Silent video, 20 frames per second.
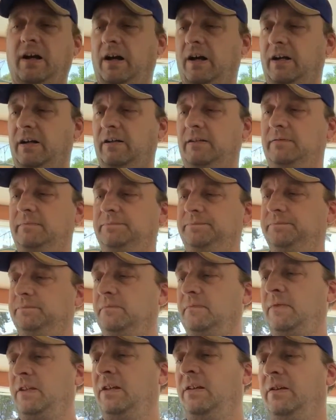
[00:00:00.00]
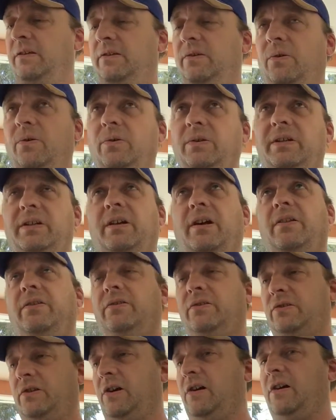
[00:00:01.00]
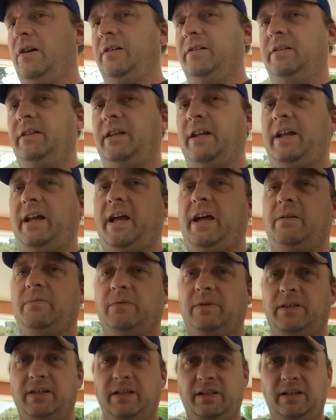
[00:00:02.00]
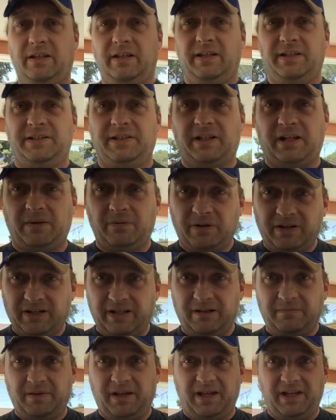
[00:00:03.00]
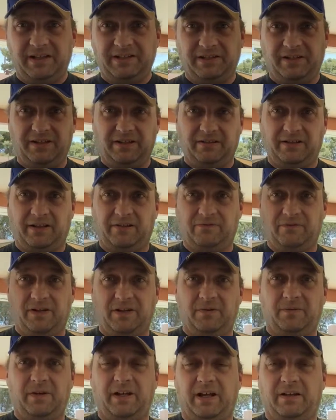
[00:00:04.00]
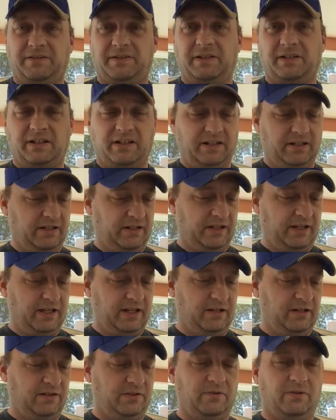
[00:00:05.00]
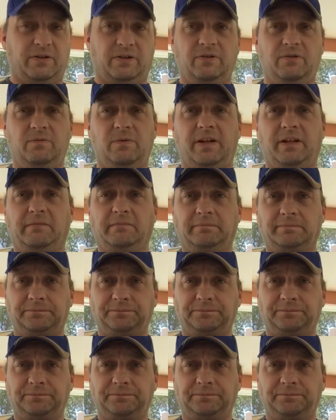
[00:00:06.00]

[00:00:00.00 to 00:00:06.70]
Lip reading: The only other con that I had with it is that I wanted to get my hands on it like right away. I was like a kid in a candy store. I couldn't wait.